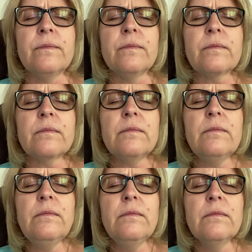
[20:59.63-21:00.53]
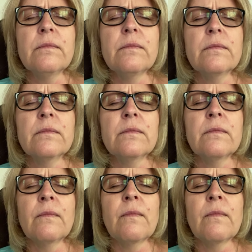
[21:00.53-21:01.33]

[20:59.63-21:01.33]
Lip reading: No one is speaking in this clip.